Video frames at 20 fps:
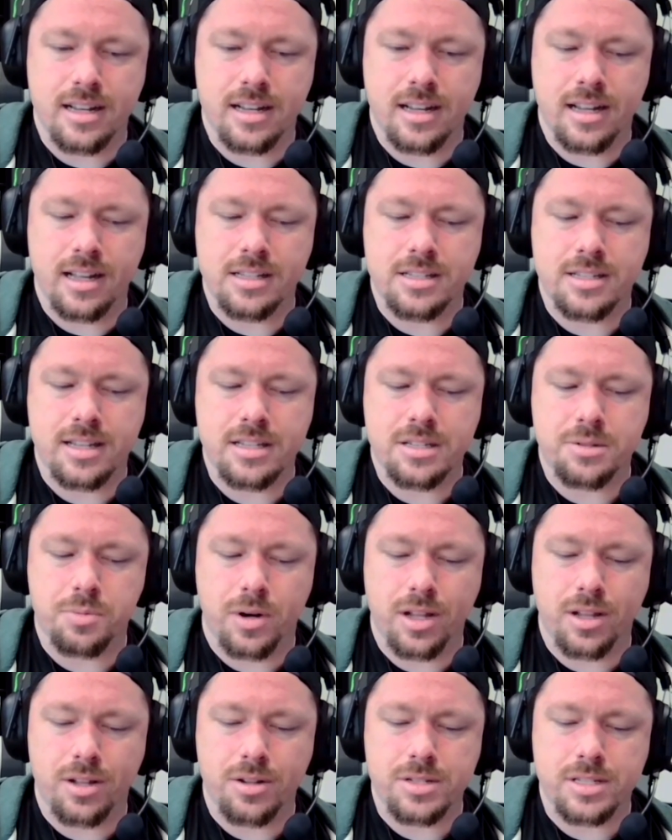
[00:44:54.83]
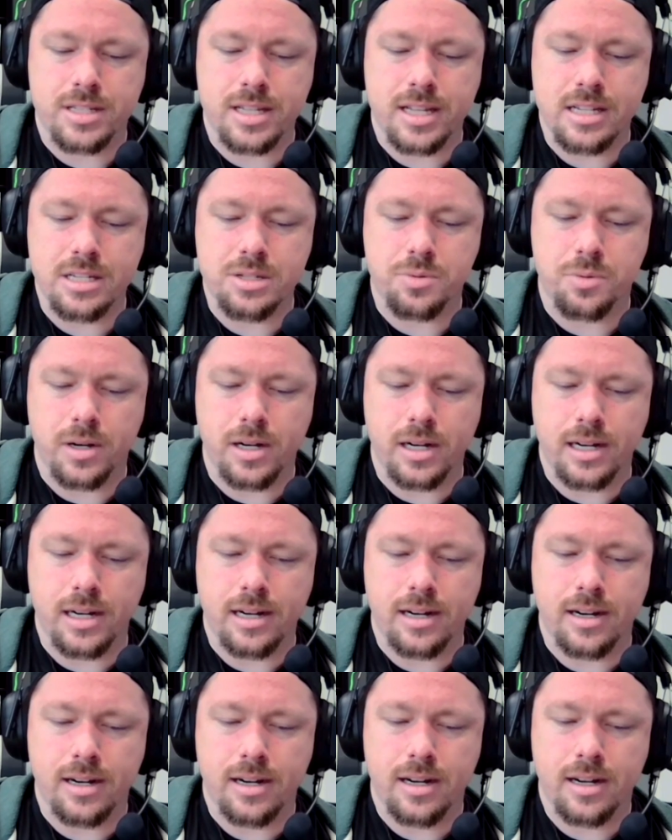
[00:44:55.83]
it's one of those things
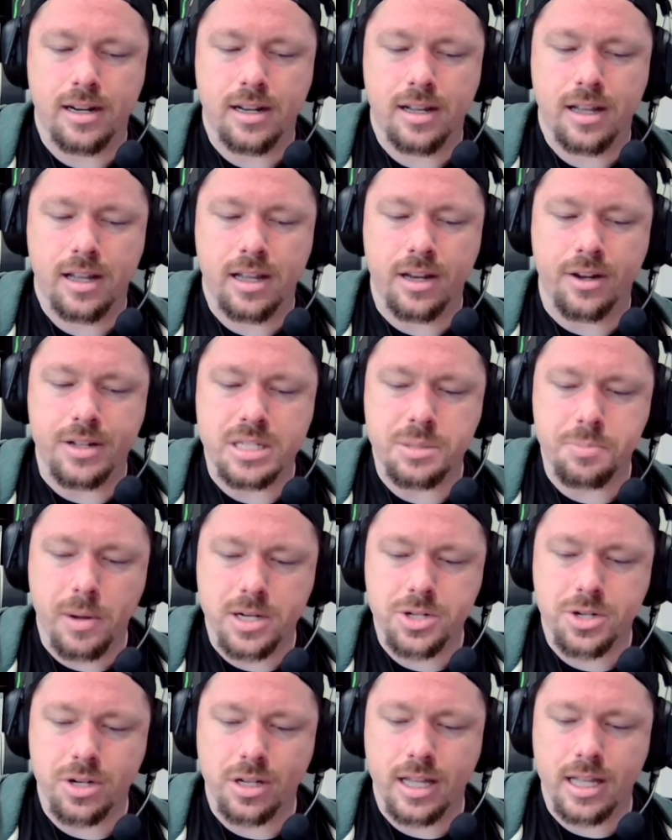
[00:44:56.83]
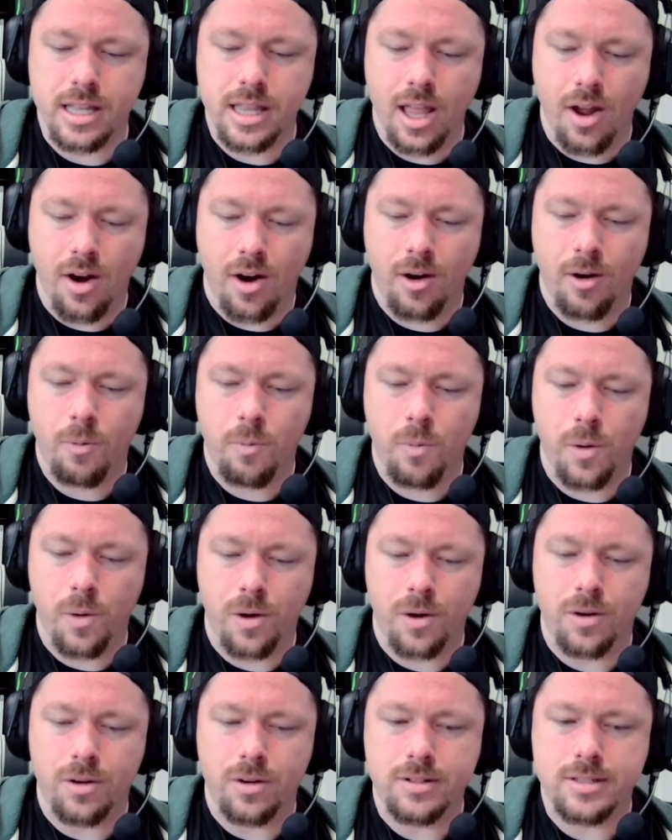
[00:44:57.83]
where, especially in the art
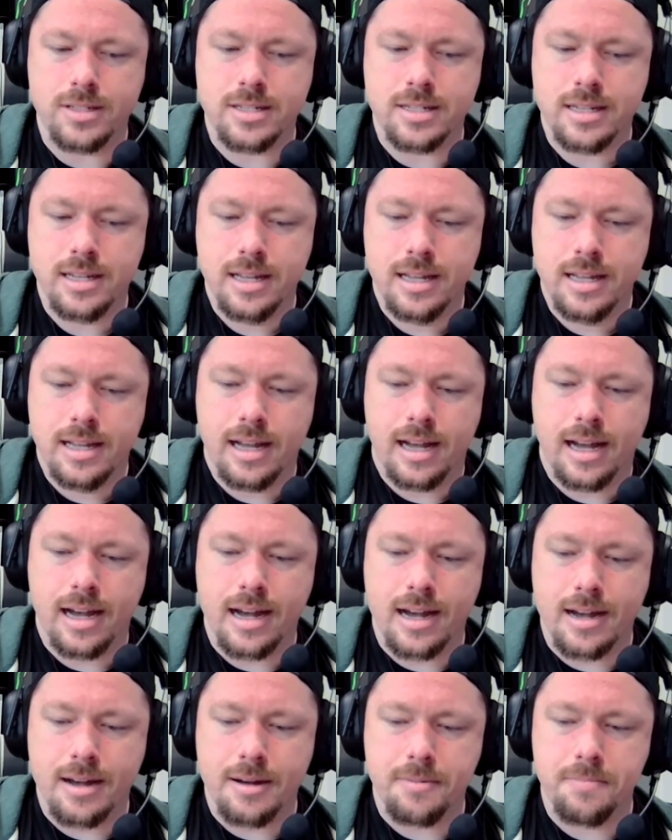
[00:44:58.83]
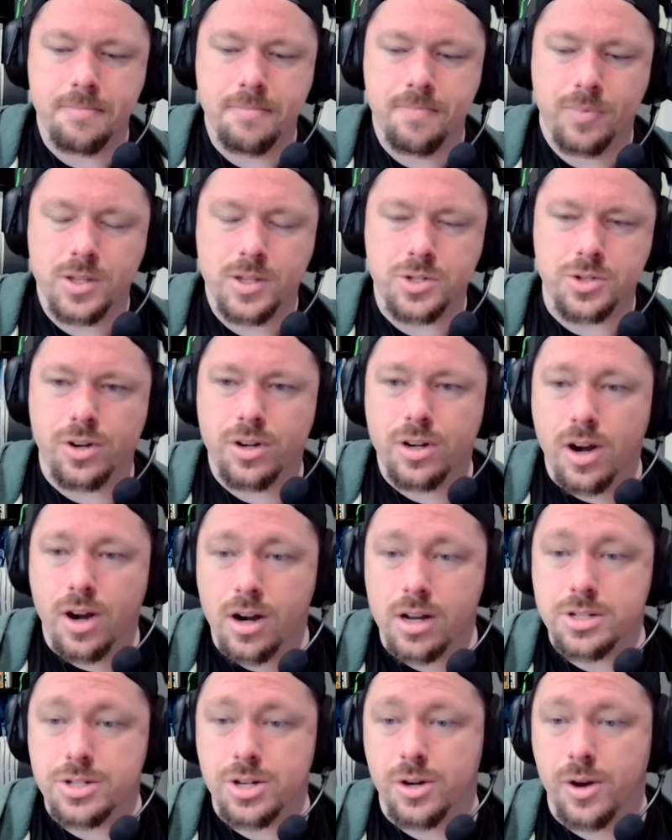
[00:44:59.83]
world, certain
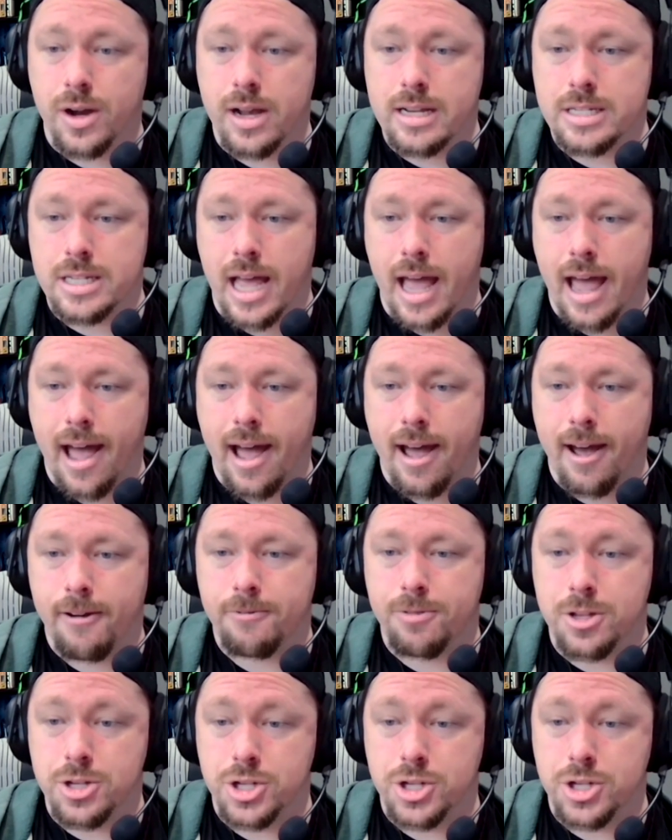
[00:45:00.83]
artists are going to have the